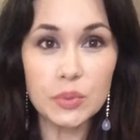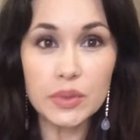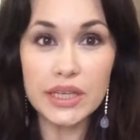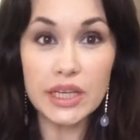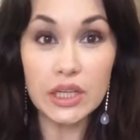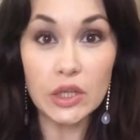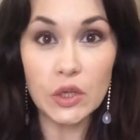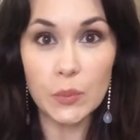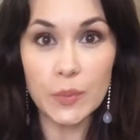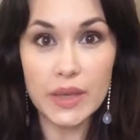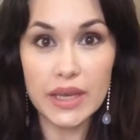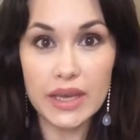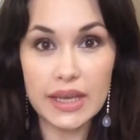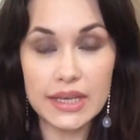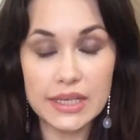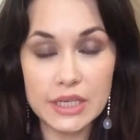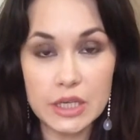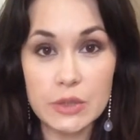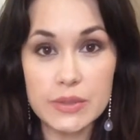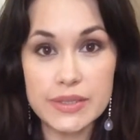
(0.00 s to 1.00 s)
really gloomy
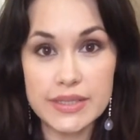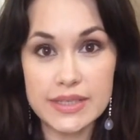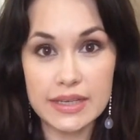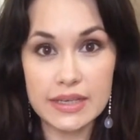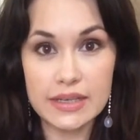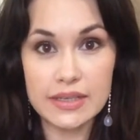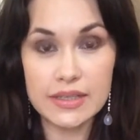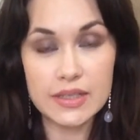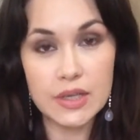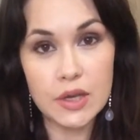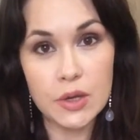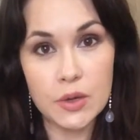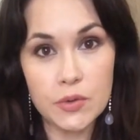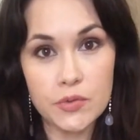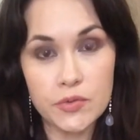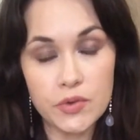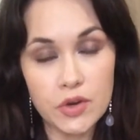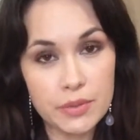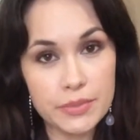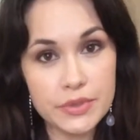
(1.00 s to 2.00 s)
in Houston, so
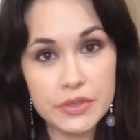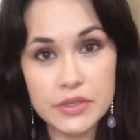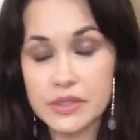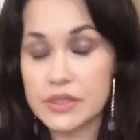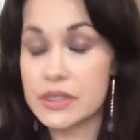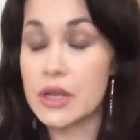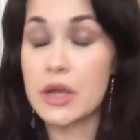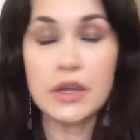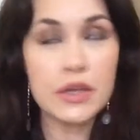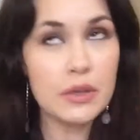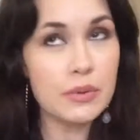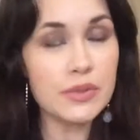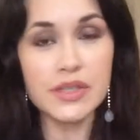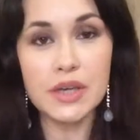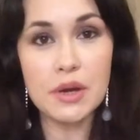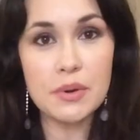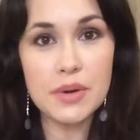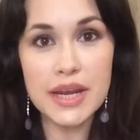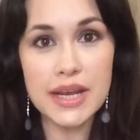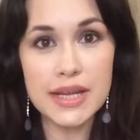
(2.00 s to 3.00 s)
for all
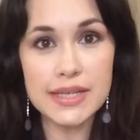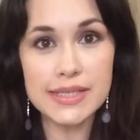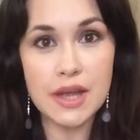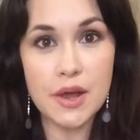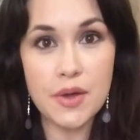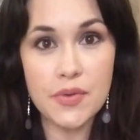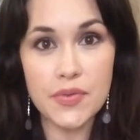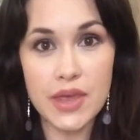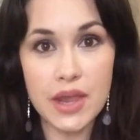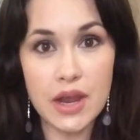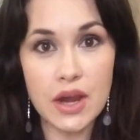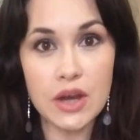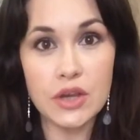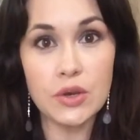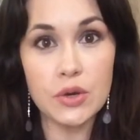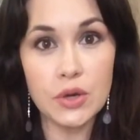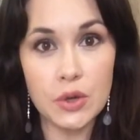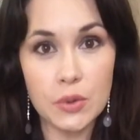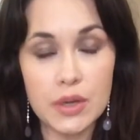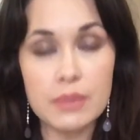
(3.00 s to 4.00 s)
Houstonians out there,
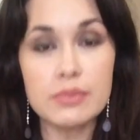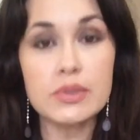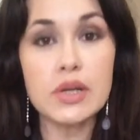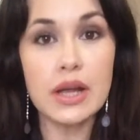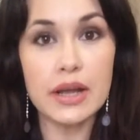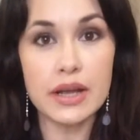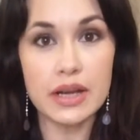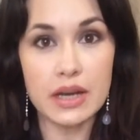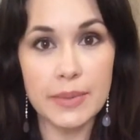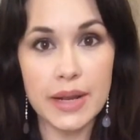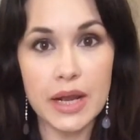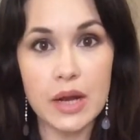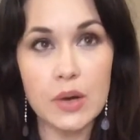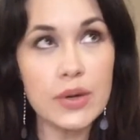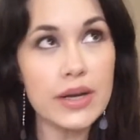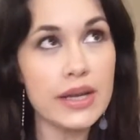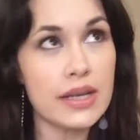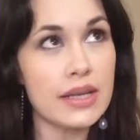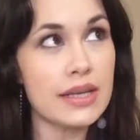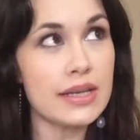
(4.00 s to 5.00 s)
you know what I'm talking
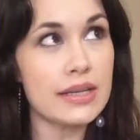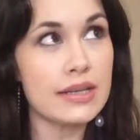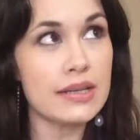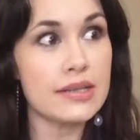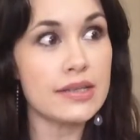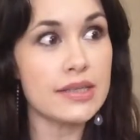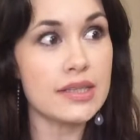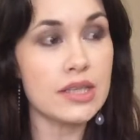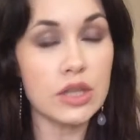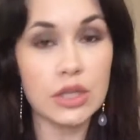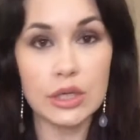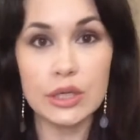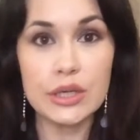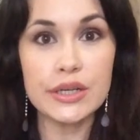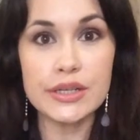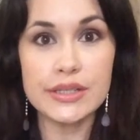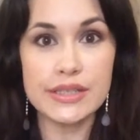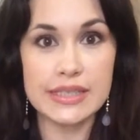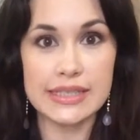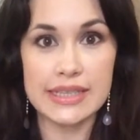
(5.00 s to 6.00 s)
about. It is
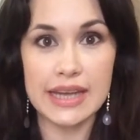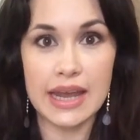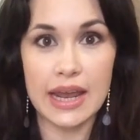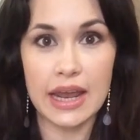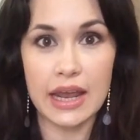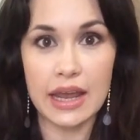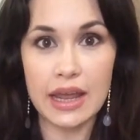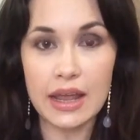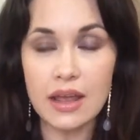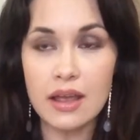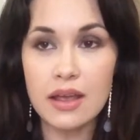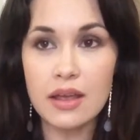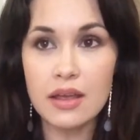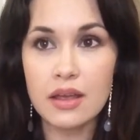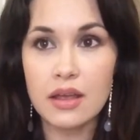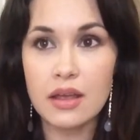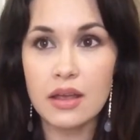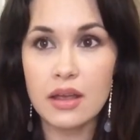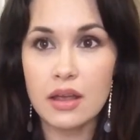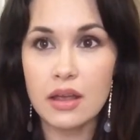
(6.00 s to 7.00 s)
Thursday
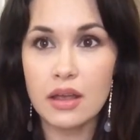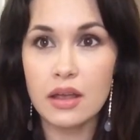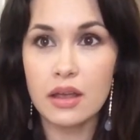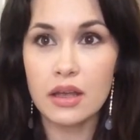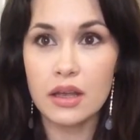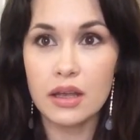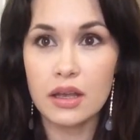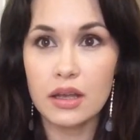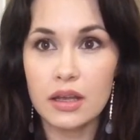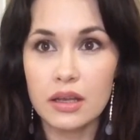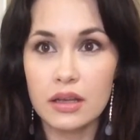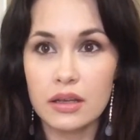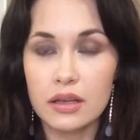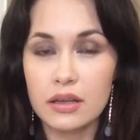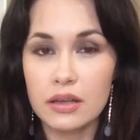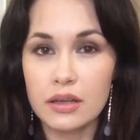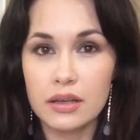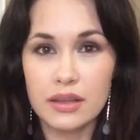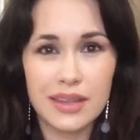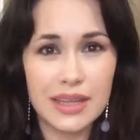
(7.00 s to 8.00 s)

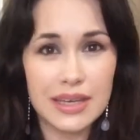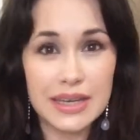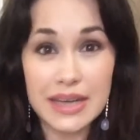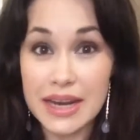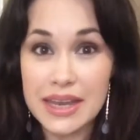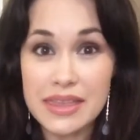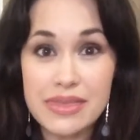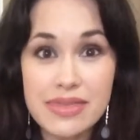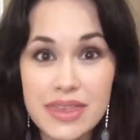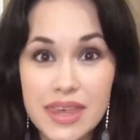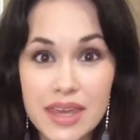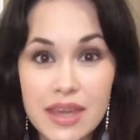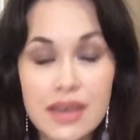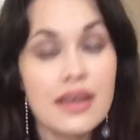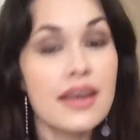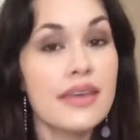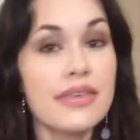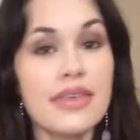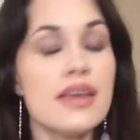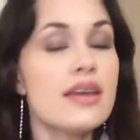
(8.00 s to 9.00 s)
the ninth,
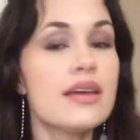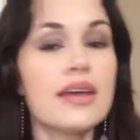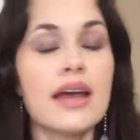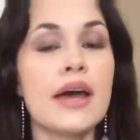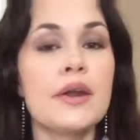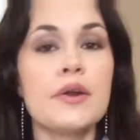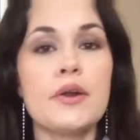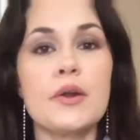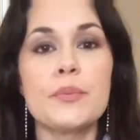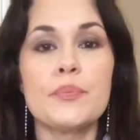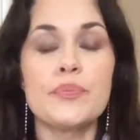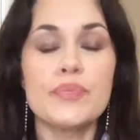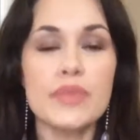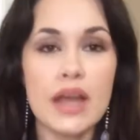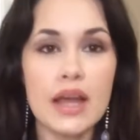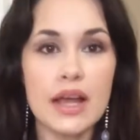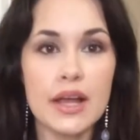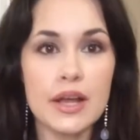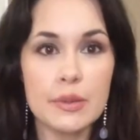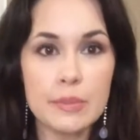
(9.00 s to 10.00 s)
I think. I don't know.
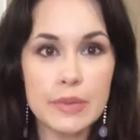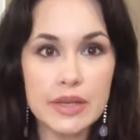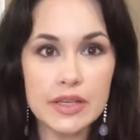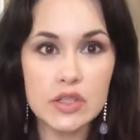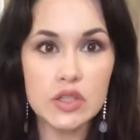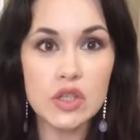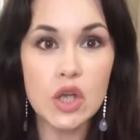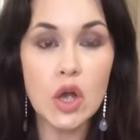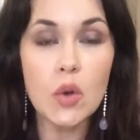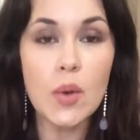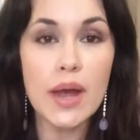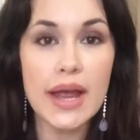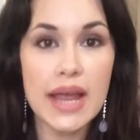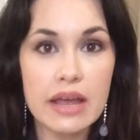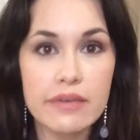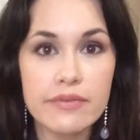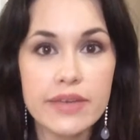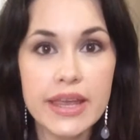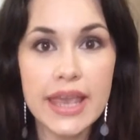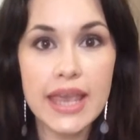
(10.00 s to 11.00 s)
Um, so I
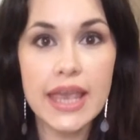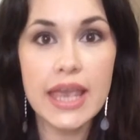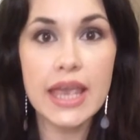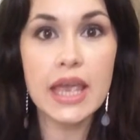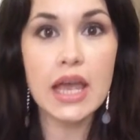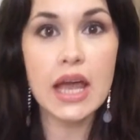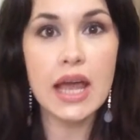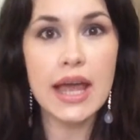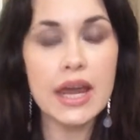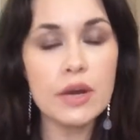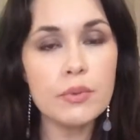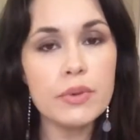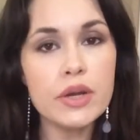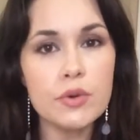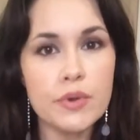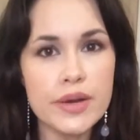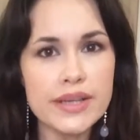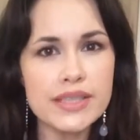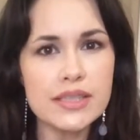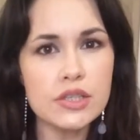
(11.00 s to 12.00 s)
have a, I had a
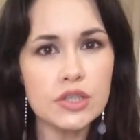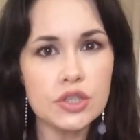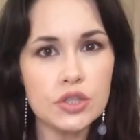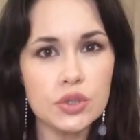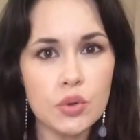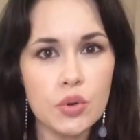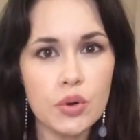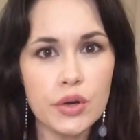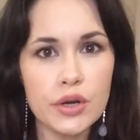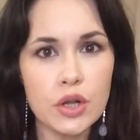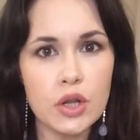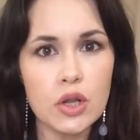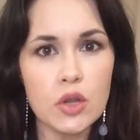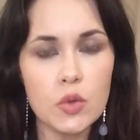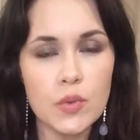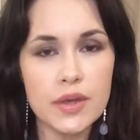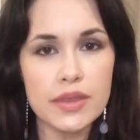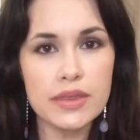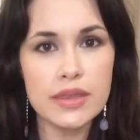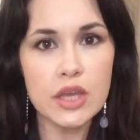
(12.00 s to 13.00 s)
requested
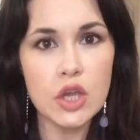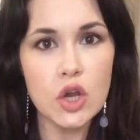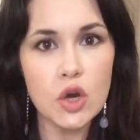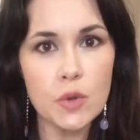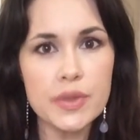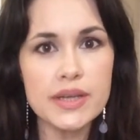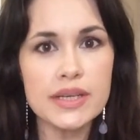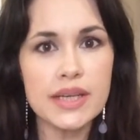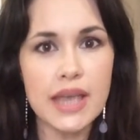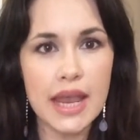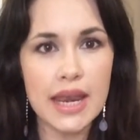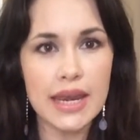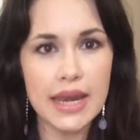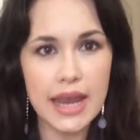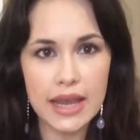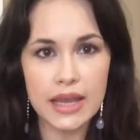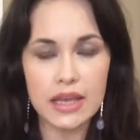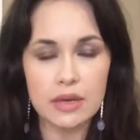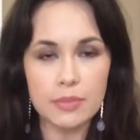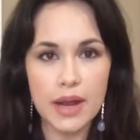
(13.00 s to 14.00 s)
tutorial with the Urban Decay
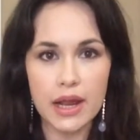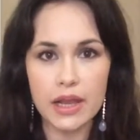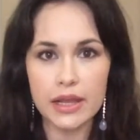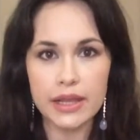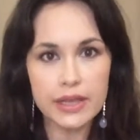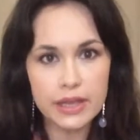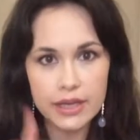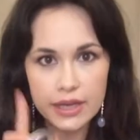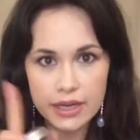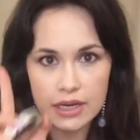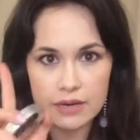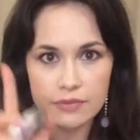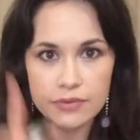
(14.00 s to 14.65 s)
Naked palette, and I